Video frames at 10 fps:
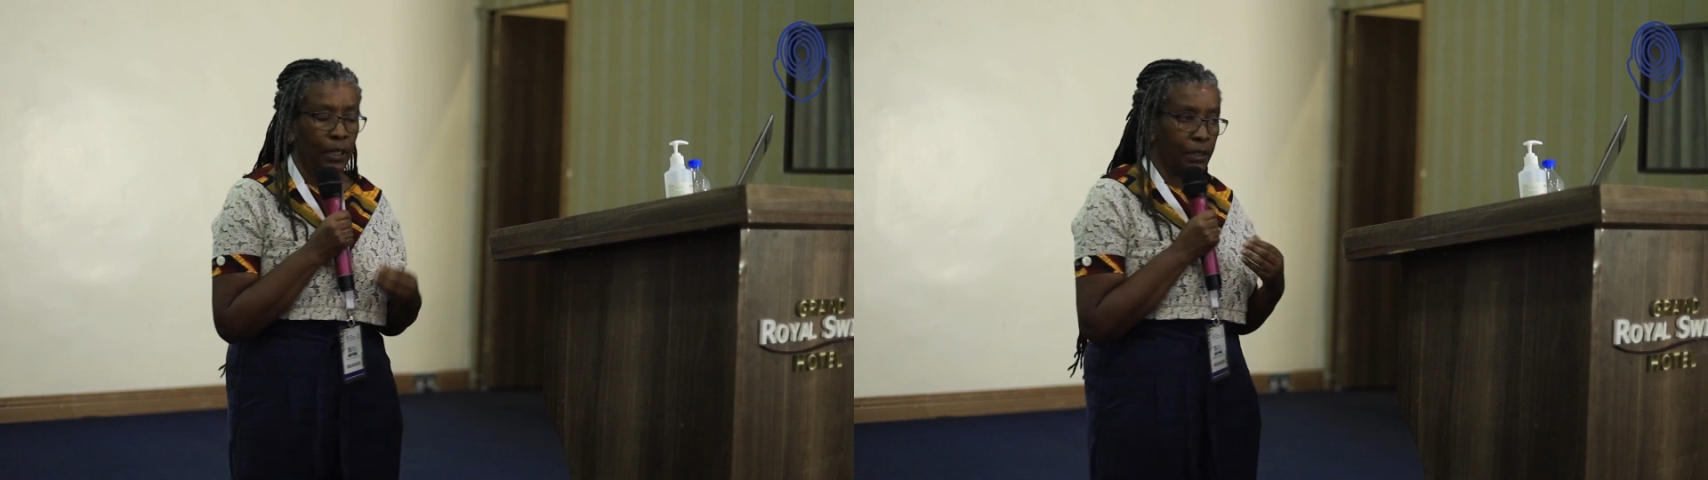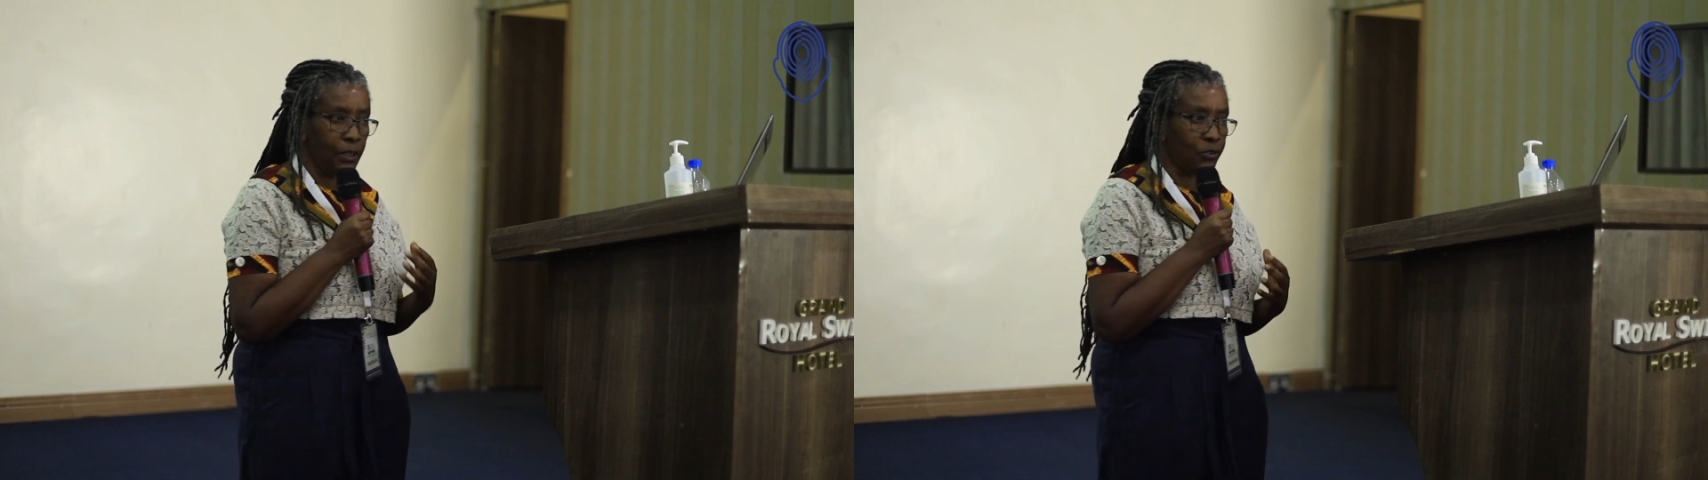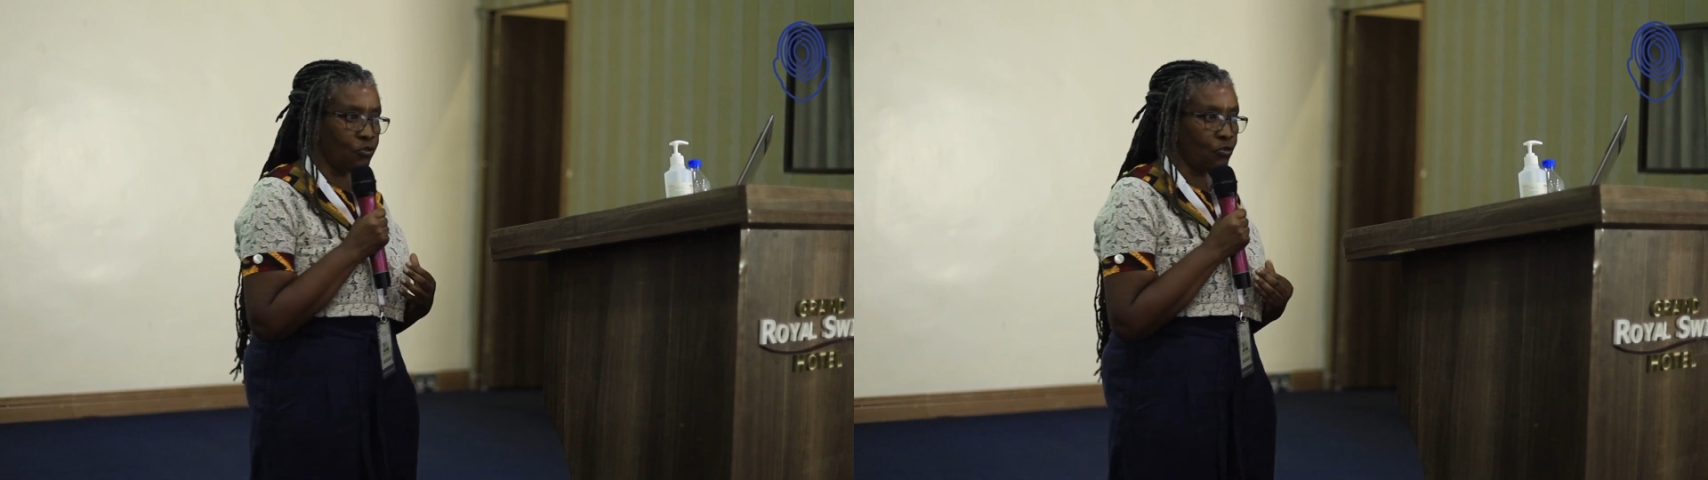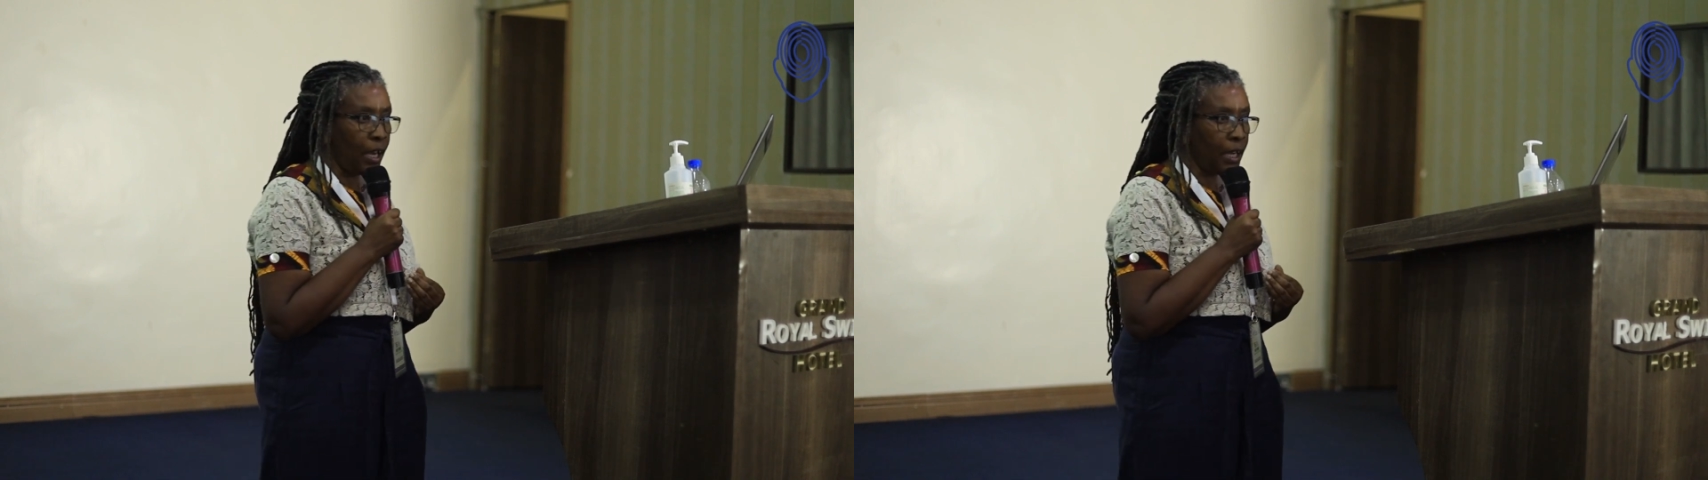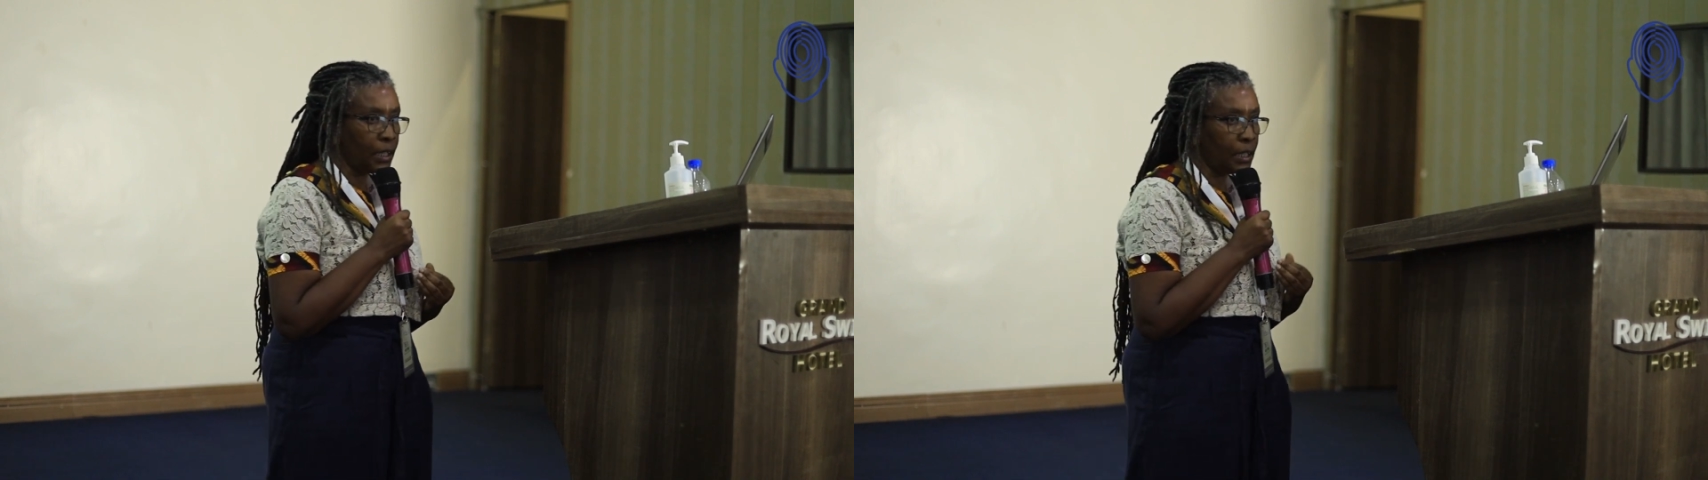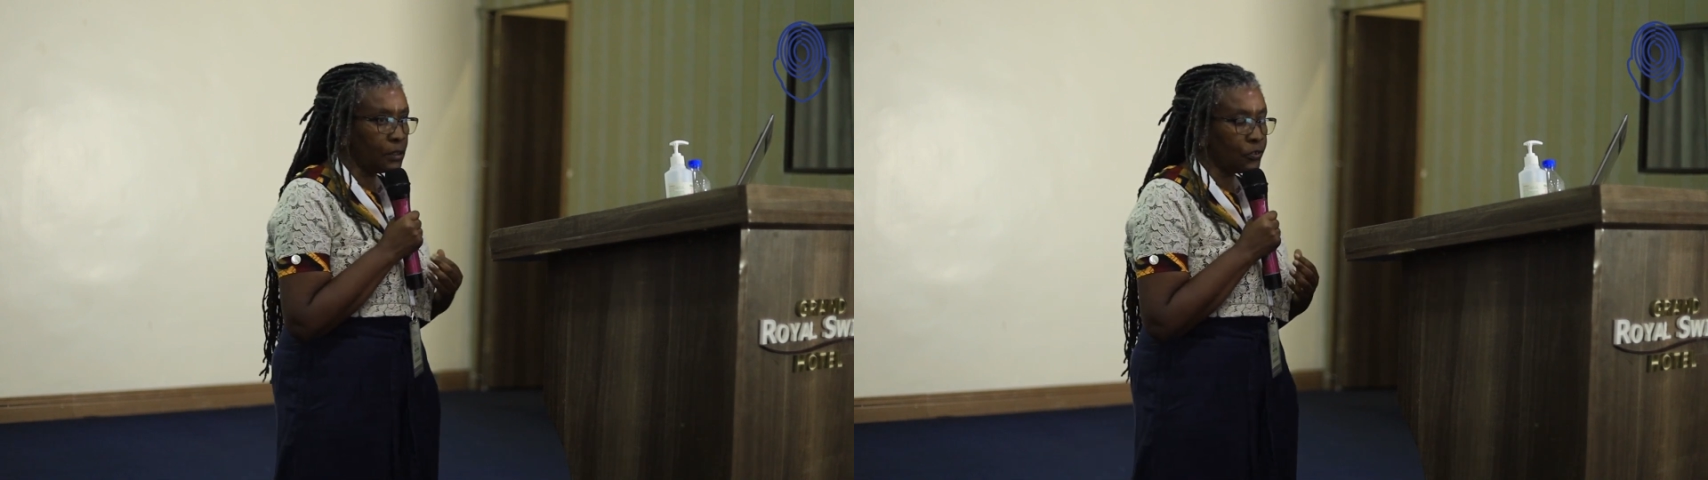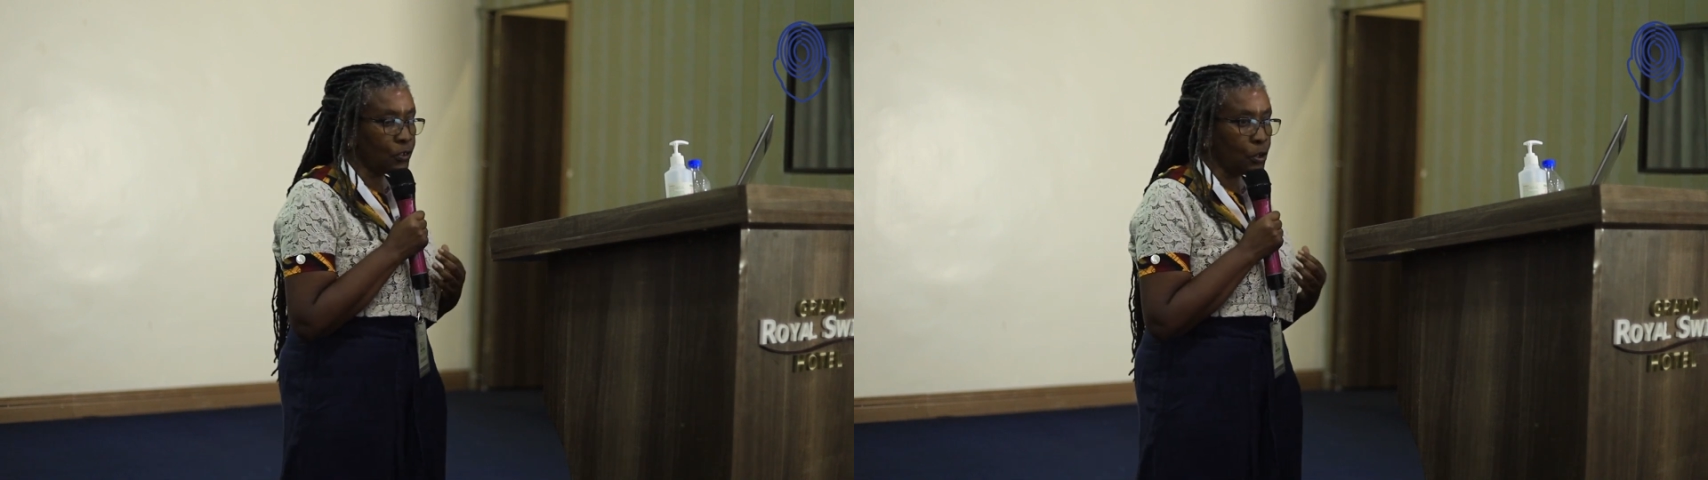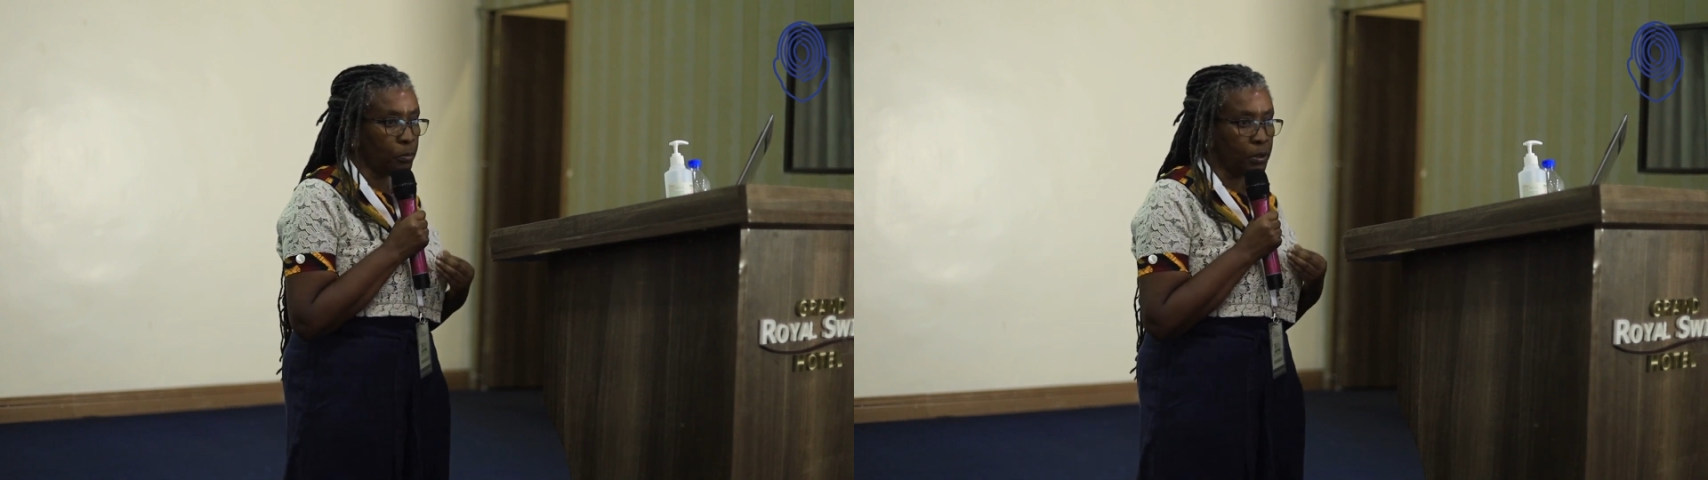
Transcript: this drug can still